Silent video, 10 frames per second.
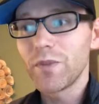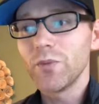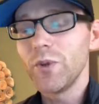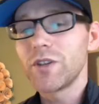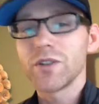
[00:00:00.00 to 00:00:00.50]

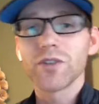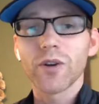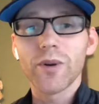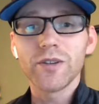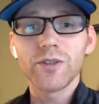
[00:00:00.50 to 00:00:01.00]
which is
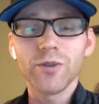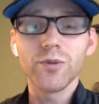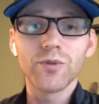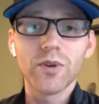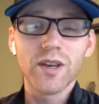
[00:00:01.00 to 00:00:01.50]
going
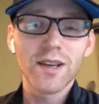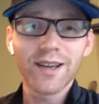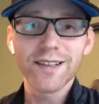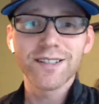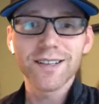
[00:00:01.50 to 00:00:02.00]
to,
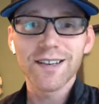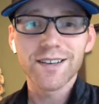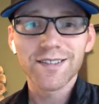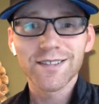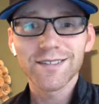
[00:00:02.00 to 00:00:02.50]
it's
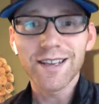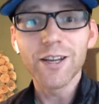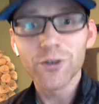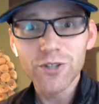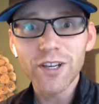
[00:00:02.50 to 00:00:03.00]
a
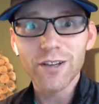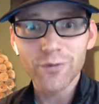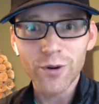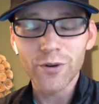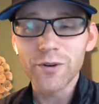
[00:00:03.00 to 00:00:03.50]
energy
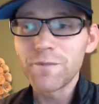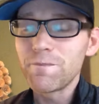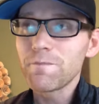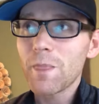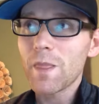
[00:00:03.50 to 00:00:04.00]
converter,
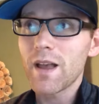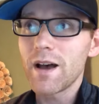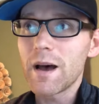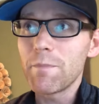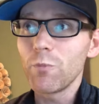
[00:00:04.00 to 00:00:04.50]

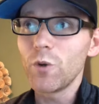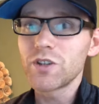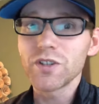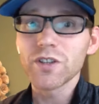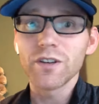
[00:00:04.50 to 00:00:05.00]

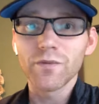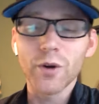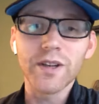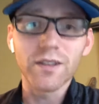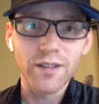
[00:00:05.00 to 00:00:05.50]
which is
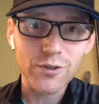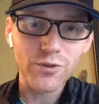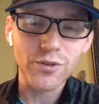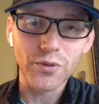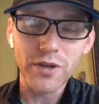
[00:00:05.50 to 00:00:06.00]
converting
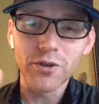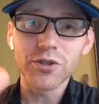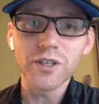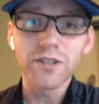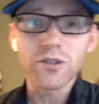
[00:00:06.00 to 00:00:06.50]
electrical
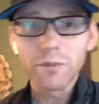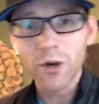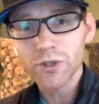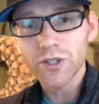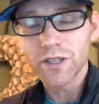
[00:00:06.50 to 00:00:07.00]
energy into
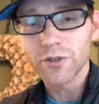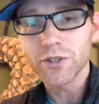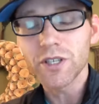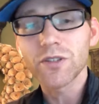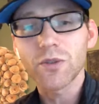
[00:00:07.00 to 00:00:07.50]
motion
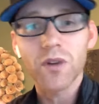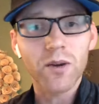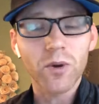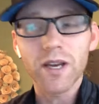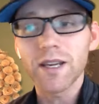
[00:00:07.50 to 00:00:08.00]
energy, so
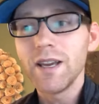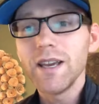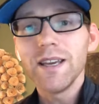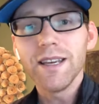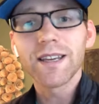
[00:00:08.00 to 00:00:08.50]
that way
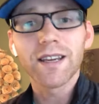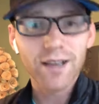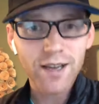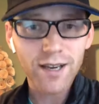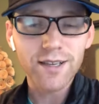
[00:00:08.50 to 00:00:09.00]
it can
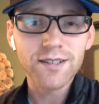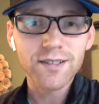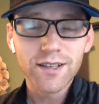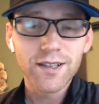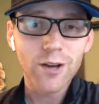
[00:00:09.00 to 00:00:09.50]
cut
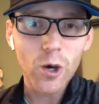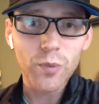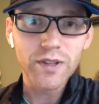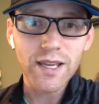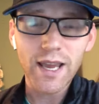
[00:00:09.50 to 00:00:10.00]

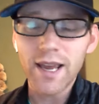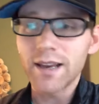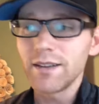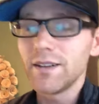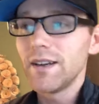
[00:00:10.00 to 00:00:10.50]
open the
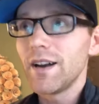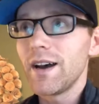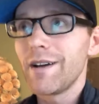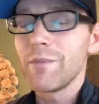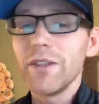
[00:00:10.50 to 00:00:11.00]
can.
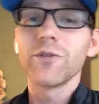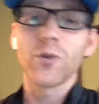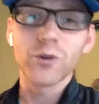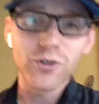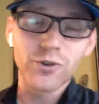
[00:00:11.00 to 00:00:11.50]
And then, of
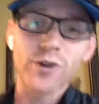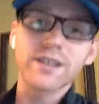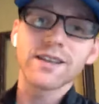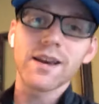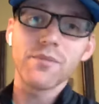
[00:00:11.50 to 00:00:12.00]
course, you
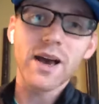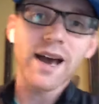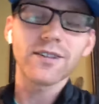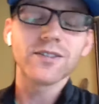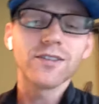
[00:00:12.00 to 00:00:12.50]
trace that
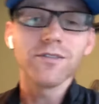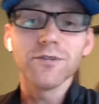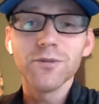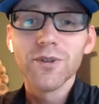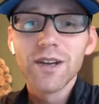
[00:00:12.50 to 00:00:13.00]
back to